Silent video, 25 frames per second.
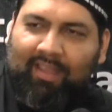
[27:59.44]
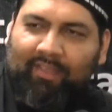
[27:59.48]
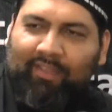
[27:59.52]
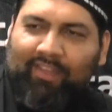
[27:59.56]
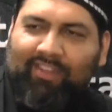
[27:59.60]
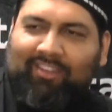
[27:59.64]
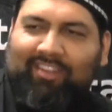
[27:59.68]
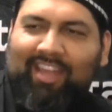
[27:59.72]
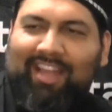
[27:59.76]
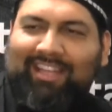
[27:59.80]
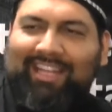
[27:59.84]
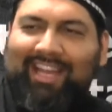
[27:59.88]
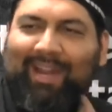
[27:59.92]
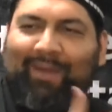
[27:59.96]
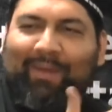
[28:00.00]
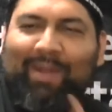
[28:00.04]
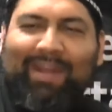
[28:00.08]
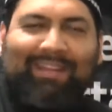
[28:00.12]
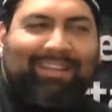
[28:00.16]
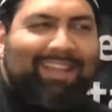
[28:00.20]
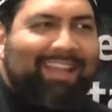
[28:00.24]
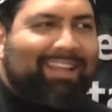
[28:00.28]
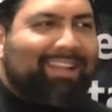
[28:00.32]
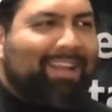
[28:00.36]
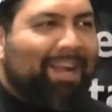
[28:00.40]
The second
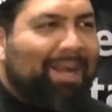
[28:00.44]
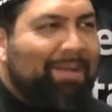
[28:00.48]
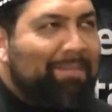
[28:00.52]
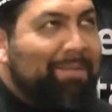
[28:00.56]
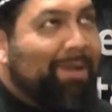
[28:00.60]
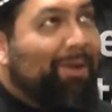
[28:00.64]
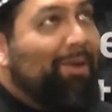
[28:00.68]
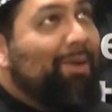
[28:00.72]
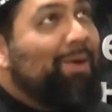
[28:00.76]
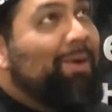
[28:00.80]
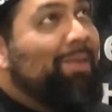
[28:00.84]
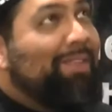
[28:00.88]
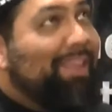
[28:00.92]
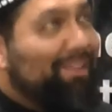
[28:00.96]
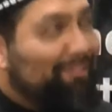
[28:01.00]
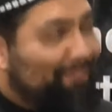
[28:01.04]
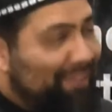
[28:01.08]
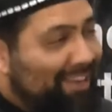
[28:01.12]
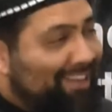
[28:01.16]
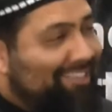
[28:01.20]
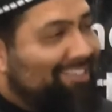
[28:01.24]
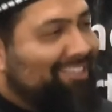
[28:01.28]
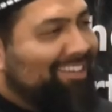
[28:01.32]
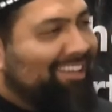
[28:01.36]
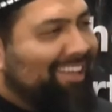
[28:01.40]
week they come, they go, oh, they
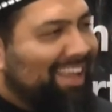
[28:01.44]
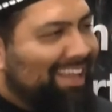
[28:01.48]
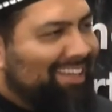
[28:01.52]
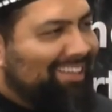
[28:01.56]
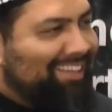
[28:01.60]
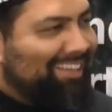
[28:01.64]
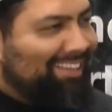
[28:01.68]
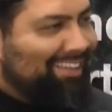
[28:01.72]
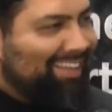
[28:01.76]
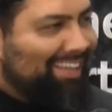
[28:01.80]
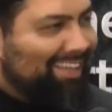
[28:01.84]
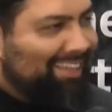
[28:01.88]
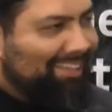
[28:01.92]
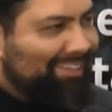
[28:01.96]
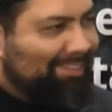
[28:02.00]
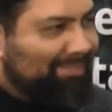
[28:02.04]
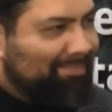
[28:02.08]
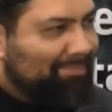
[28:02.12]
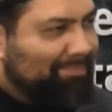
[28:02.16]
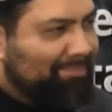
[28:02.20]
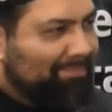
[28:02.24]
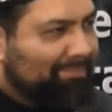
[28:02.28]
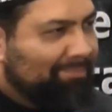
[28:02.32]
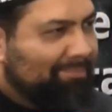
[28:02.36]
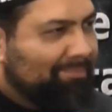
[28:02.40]
fixed the light, did they?
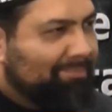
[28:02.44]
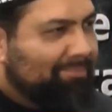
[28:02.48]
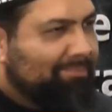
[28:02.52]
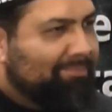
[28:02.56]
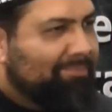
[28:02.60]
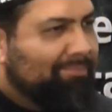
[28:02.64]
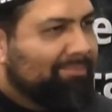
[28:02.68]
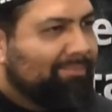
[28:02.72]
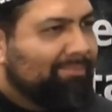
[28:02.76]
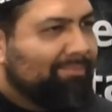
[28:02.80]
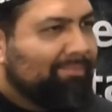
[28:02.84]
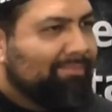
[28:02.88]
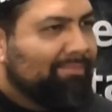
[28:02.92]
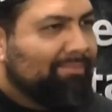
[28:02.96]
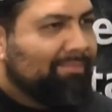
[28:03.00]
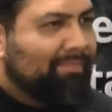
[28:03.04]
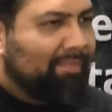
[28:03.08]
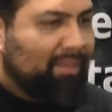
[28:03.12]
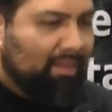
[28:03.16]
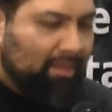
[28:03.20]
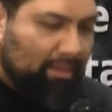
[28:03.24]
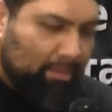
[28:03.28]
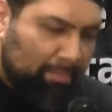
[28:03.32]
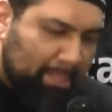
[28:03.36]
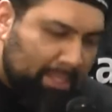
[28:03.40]

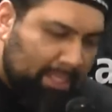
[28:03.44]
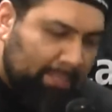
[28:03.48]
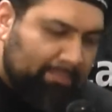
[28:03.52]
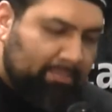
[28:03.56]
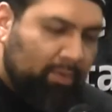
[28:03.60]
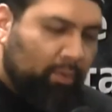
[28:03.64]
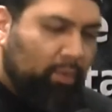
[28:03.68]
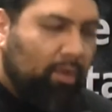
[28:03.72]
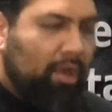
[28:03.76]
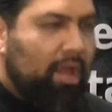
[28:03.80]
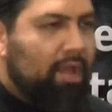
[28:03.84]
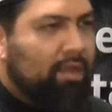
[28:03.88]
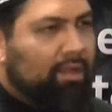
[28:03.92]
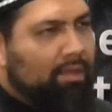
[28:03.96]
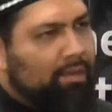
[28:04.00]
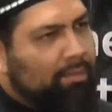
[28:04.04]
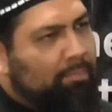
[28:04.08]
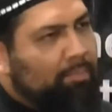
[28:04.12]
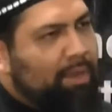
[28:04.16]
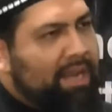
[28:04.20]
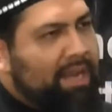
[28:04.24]
Pick up the rock,